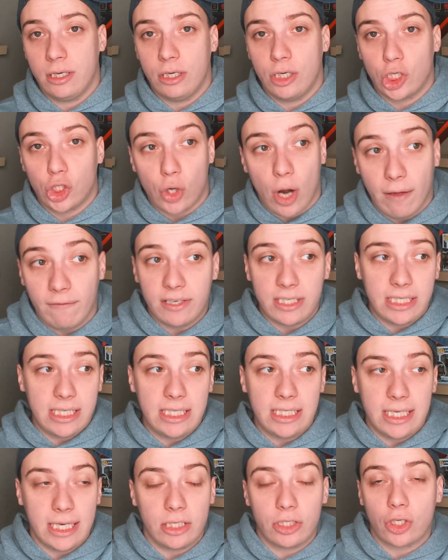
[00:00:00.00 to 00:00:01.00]
Travis
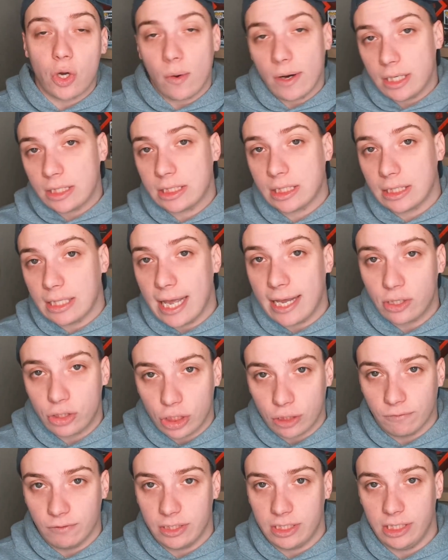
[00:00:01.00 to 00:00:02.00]
Etienne's going into the last year
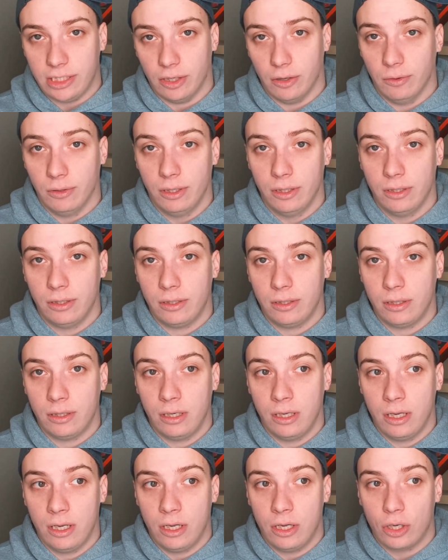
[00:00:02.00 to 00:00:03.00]
of his deal.
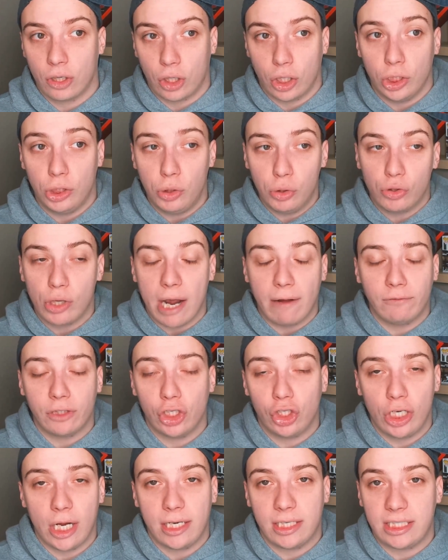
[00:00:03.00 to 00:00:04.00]
Could you draft a
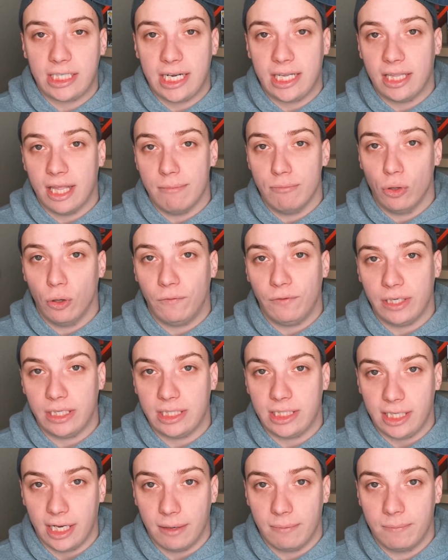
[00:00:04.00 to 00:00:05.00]
Jeanty and then move
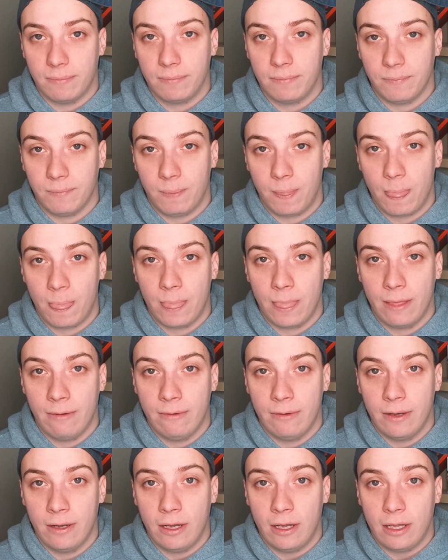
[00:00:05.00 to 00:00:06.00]
Etienne?
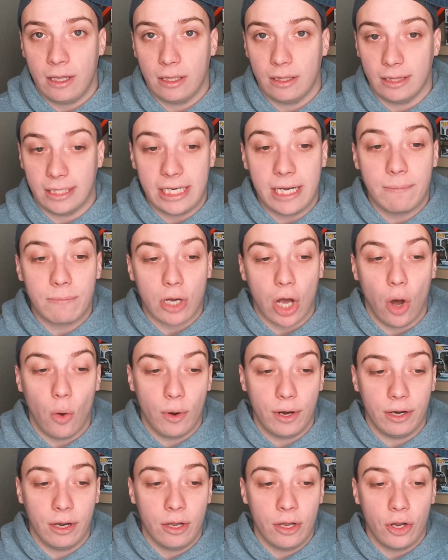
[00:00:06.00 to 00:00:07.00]
Liam
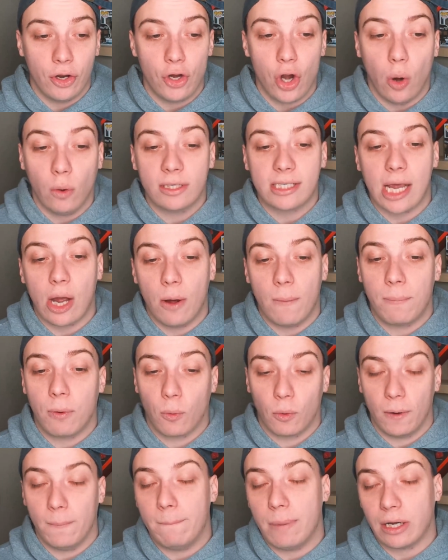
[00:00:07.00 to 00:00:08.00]
Cohen knows how
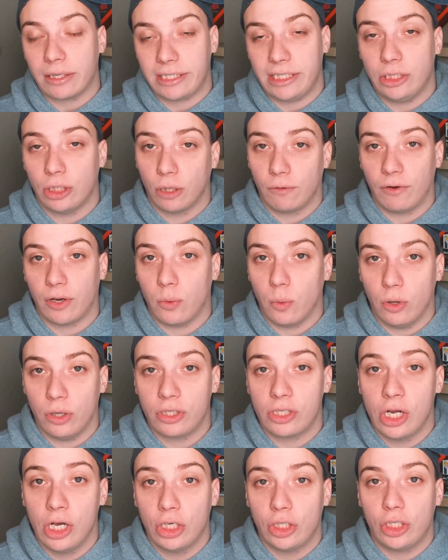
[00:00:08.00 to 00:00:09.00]
important Bucky Irving was
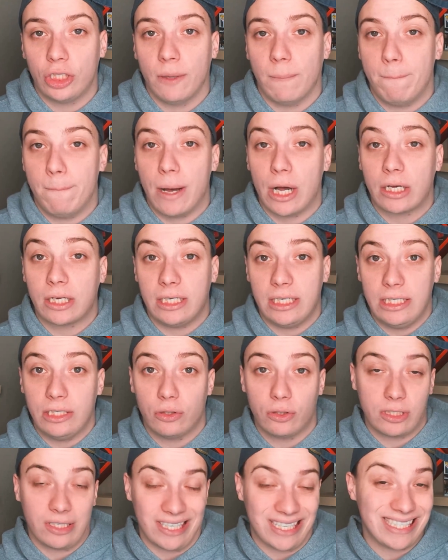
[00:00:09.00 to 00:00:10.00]
to the
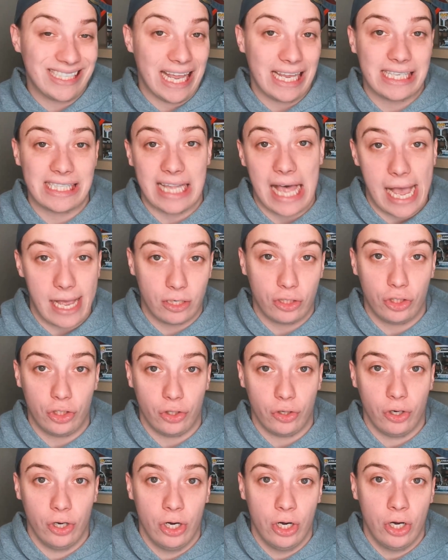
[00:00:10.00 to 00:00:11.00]
Buccaneers' success last
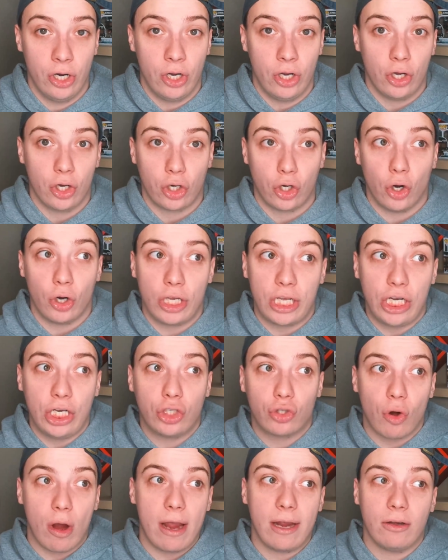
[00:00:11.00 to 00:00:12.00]
year. Could he
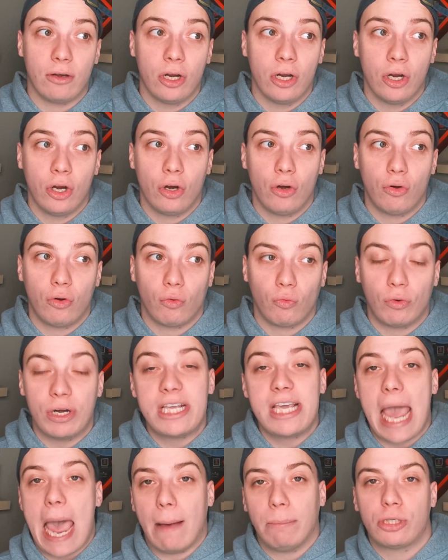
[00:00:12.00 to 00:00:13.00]
try and
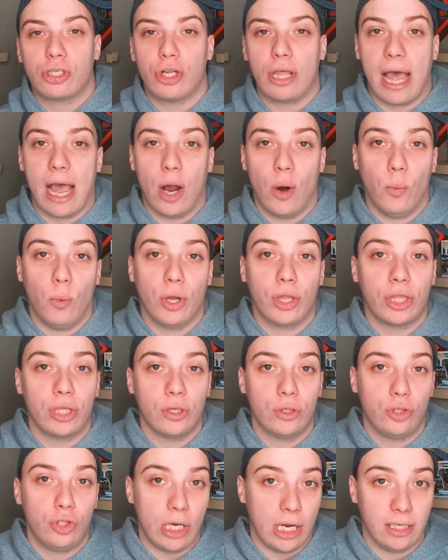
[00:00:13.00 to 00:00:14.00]
recapture that with
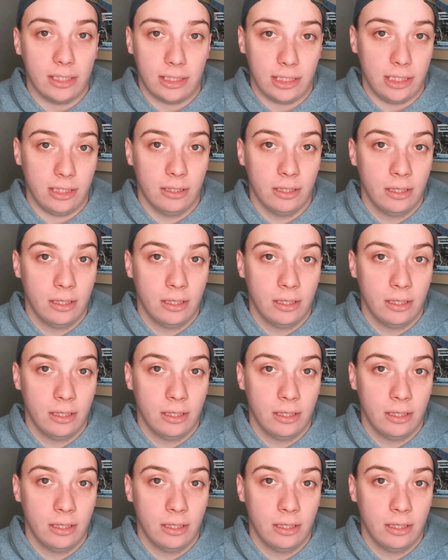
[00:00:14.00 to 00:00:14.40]
Jeanty?